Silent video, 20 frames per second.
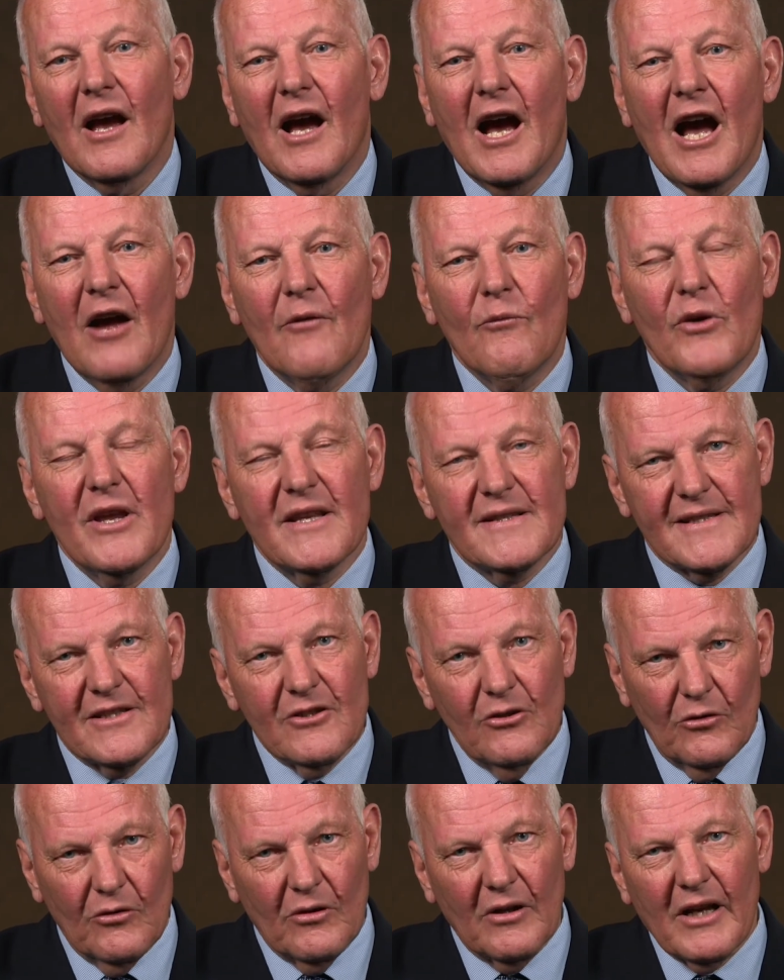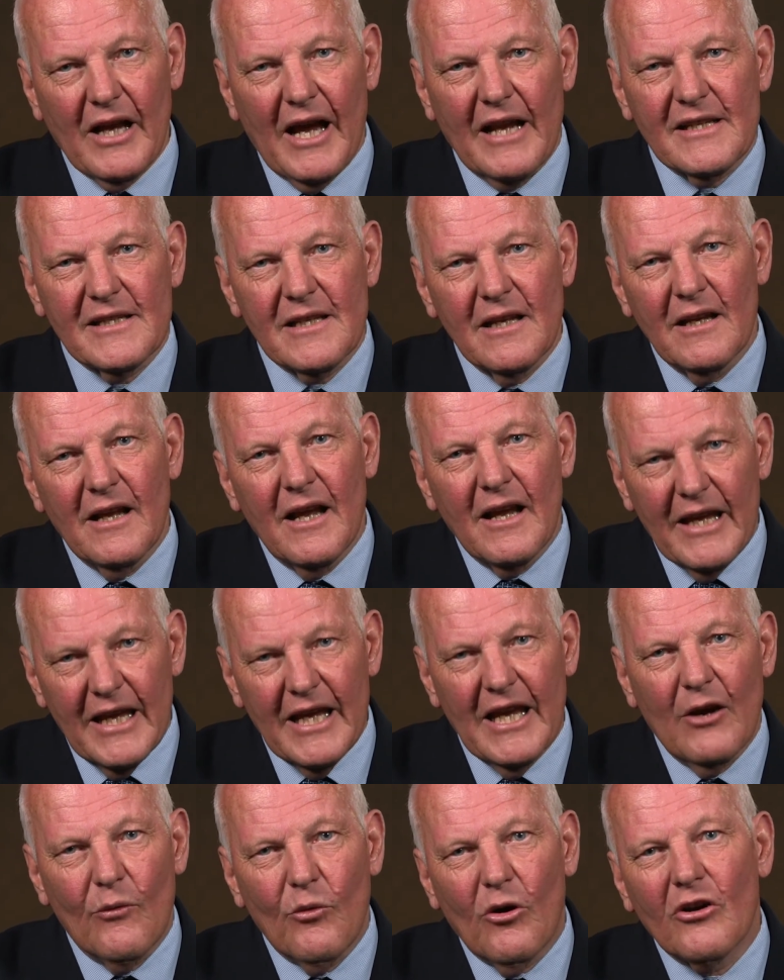and we still can
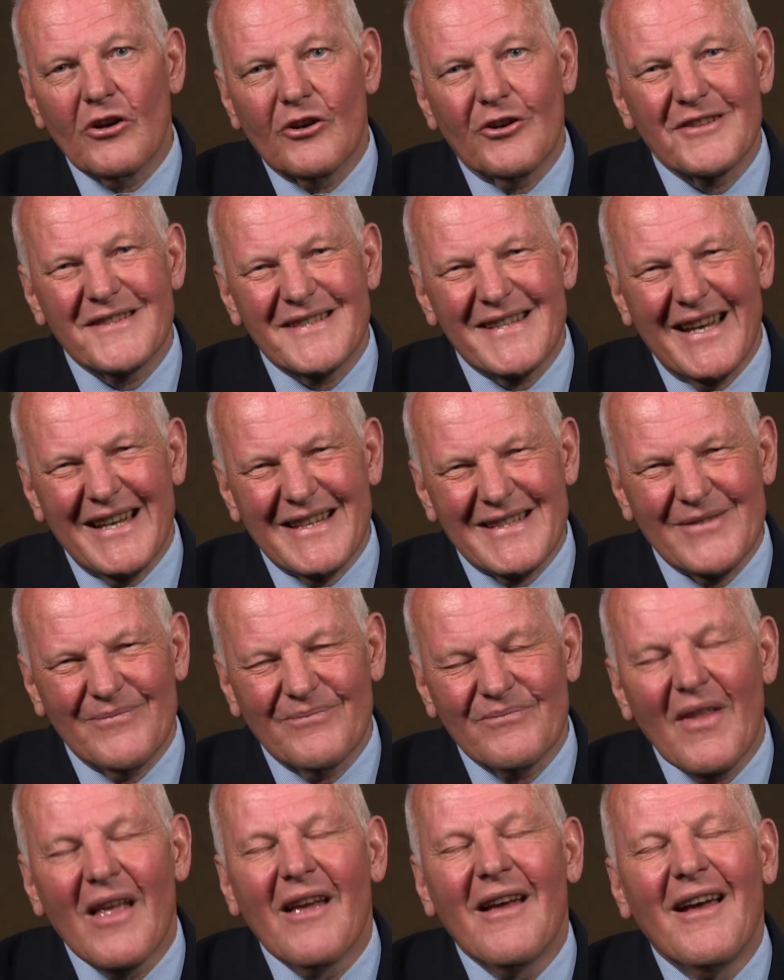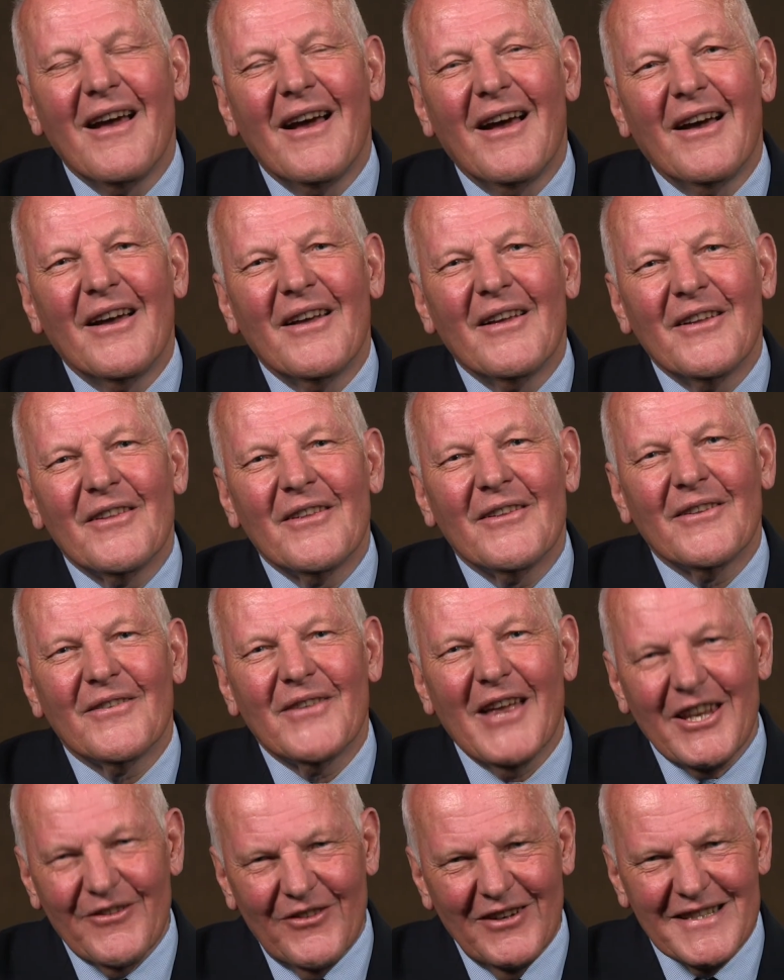hear what God says.
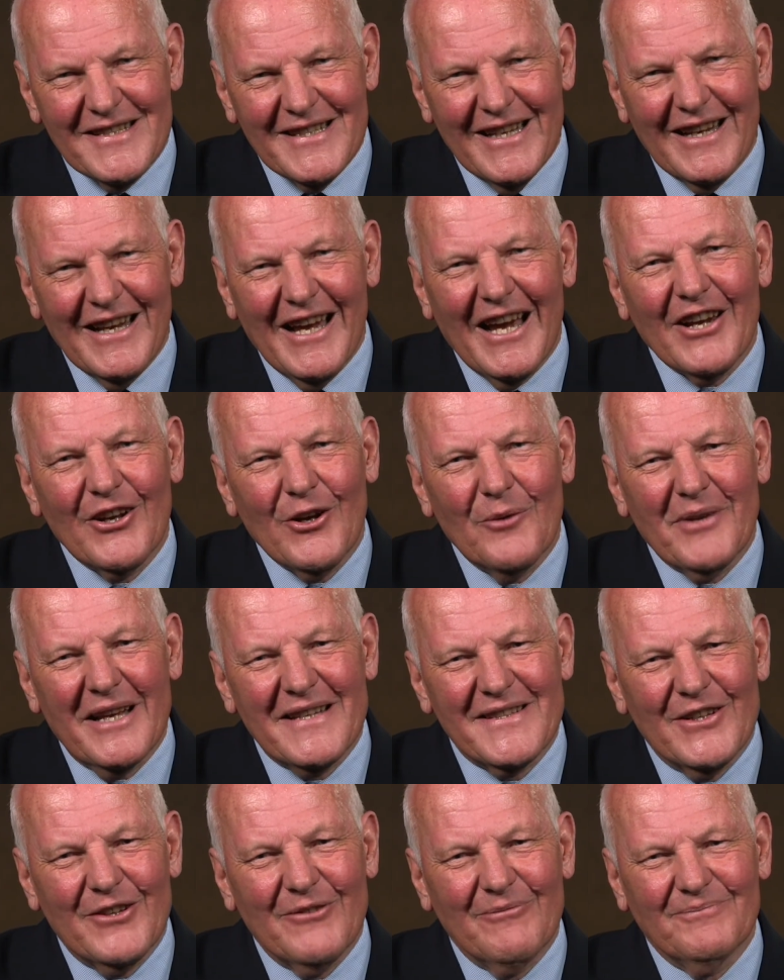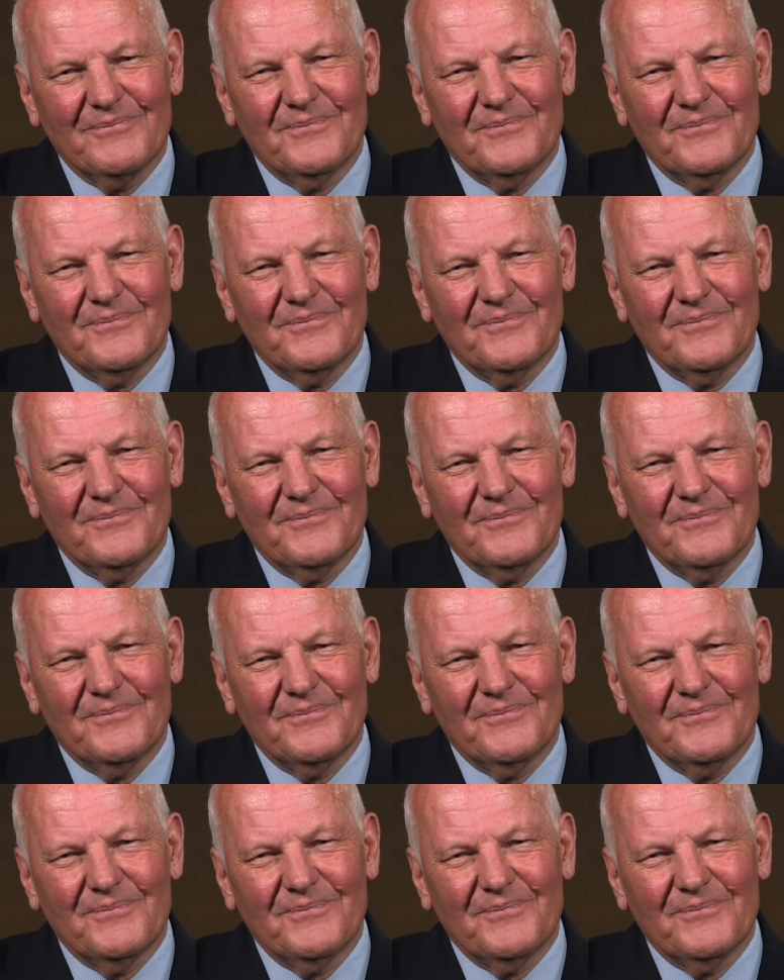Thank you for listening, and God bless you.